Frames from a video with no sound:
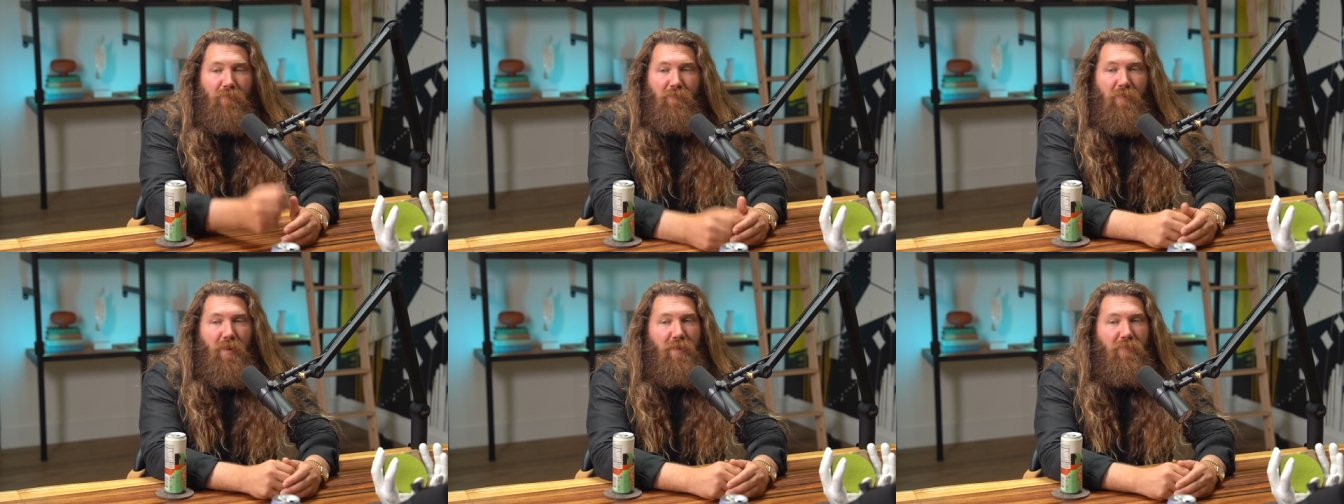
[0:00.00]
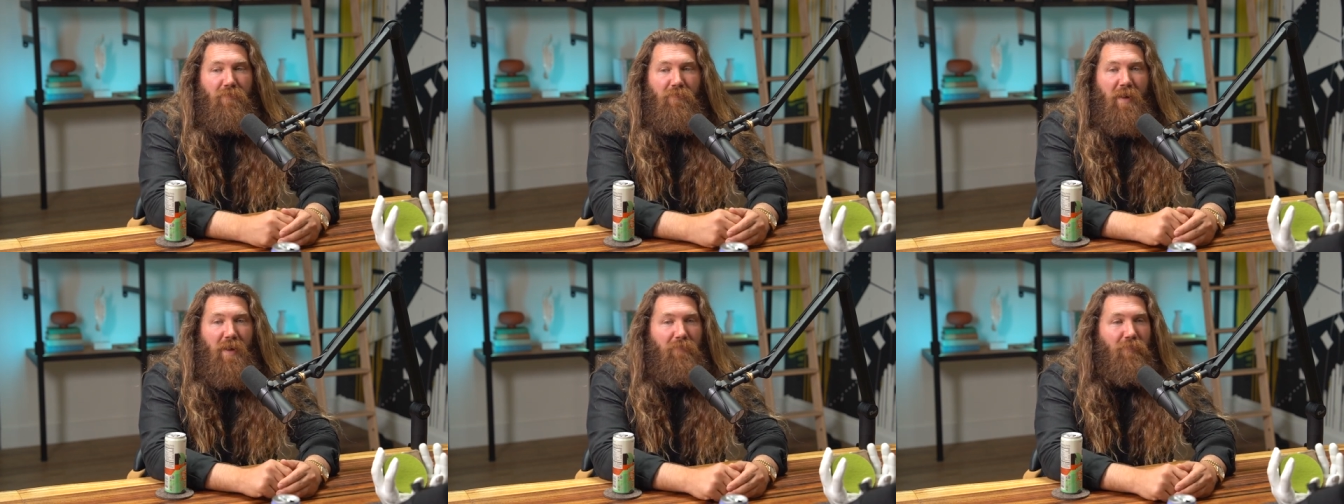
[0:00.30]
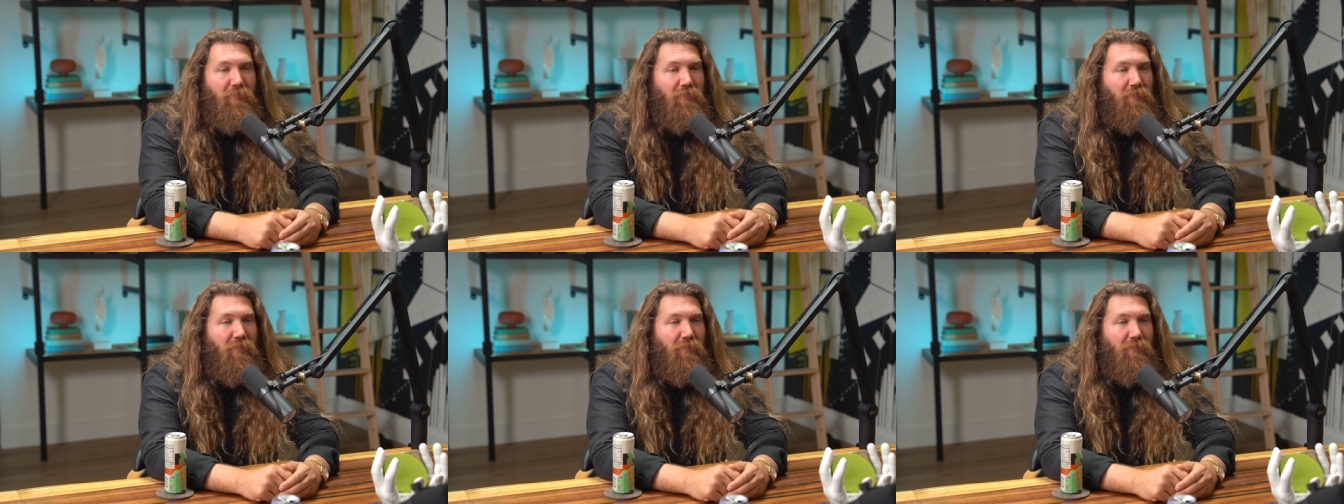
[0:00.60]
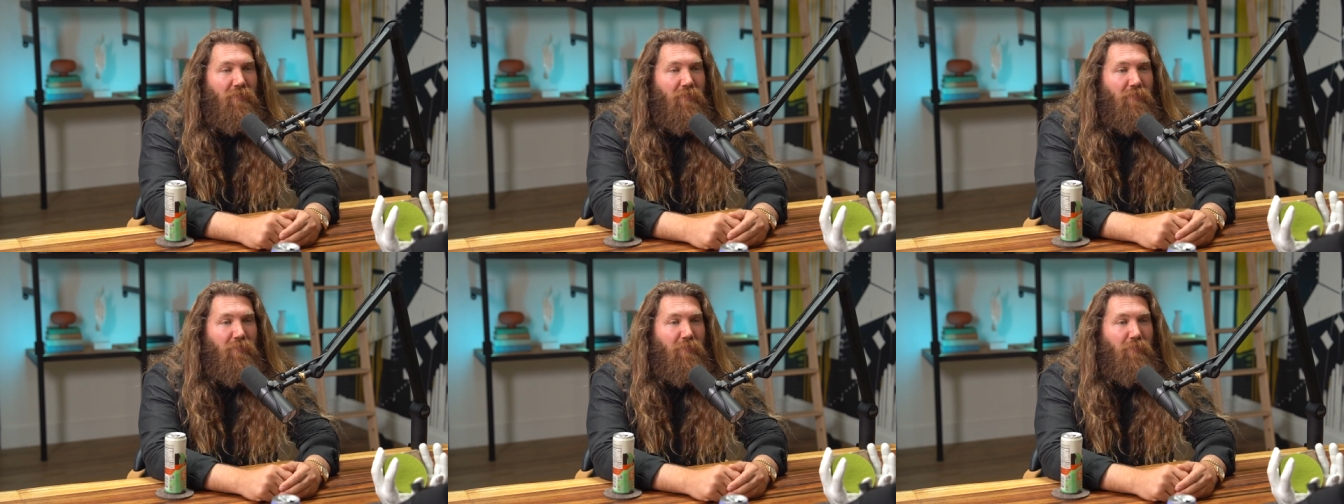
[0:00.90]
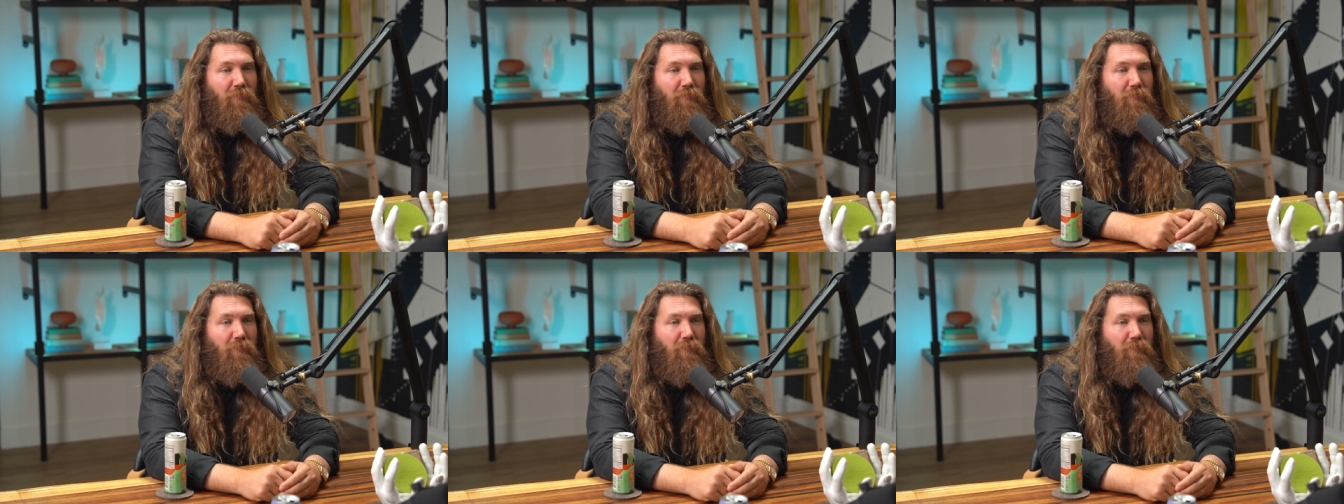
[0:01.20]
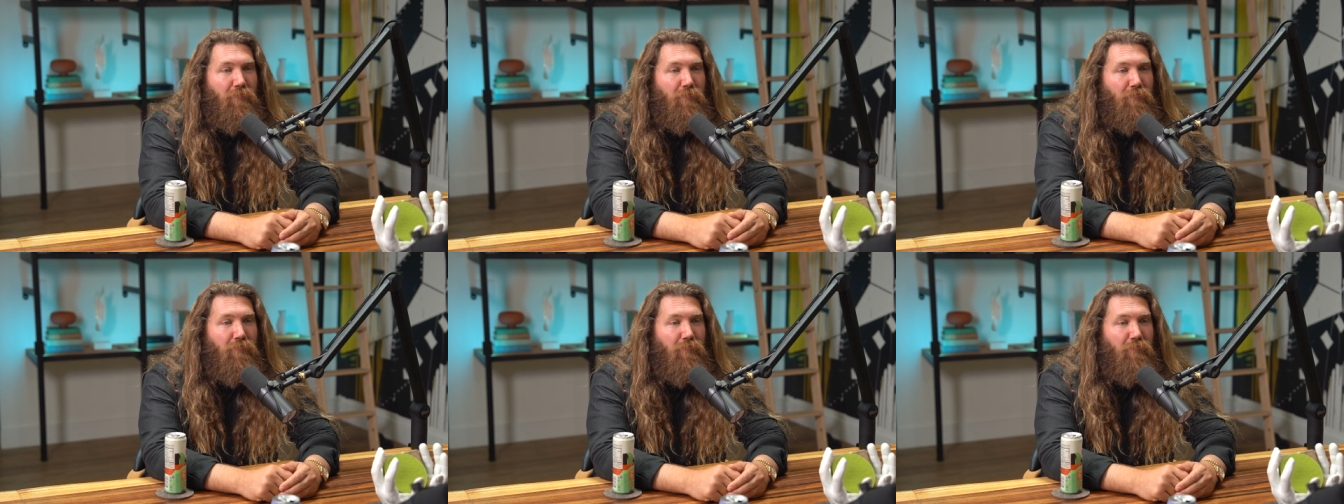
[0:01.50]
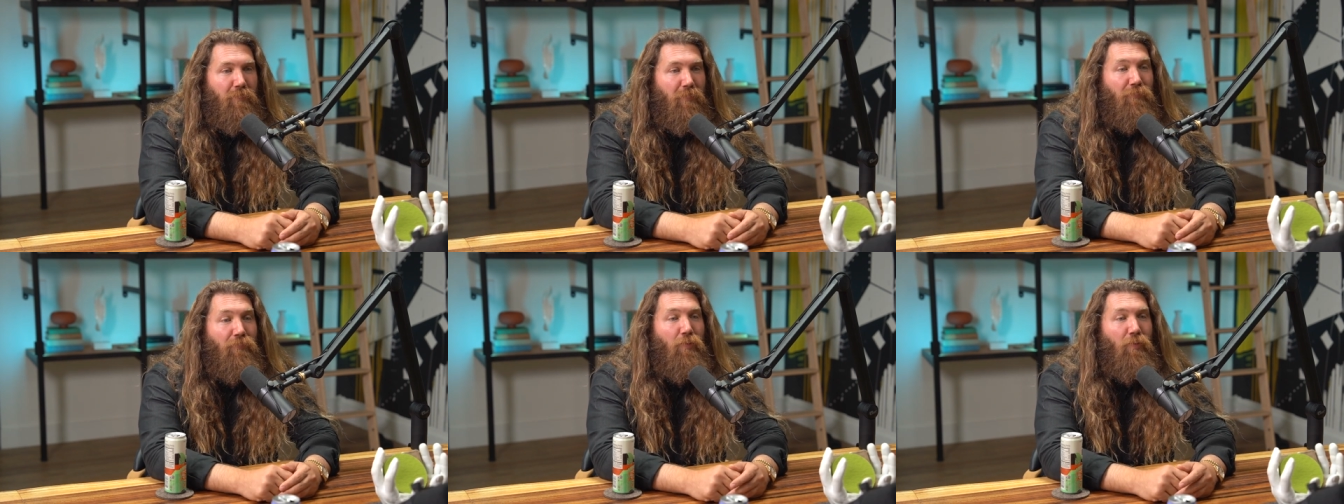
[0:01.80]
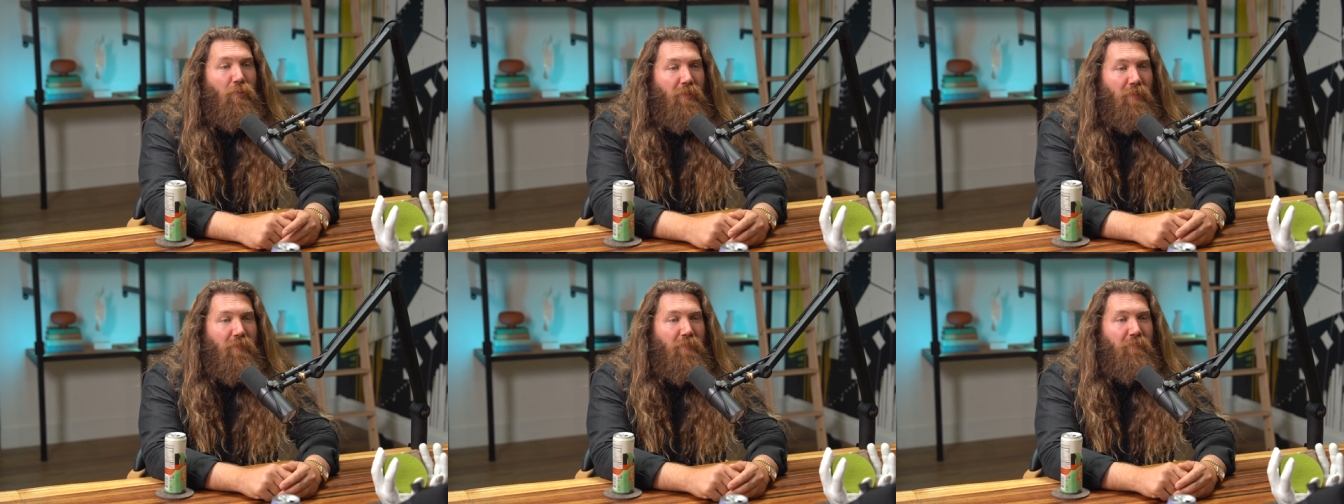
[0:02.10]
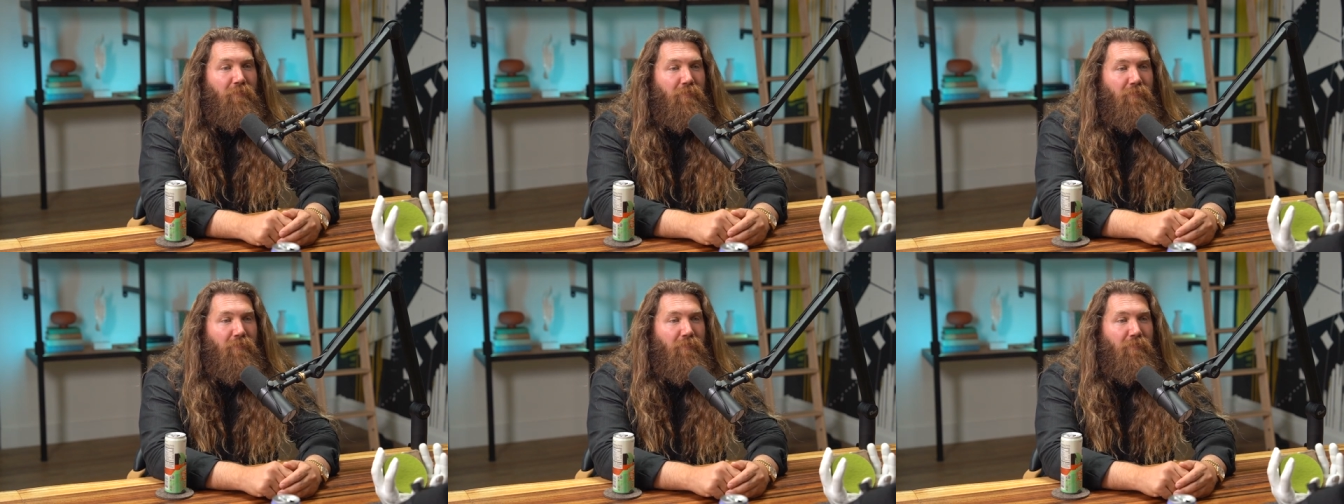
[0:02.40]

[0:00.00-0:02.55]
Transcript: probably five or six years before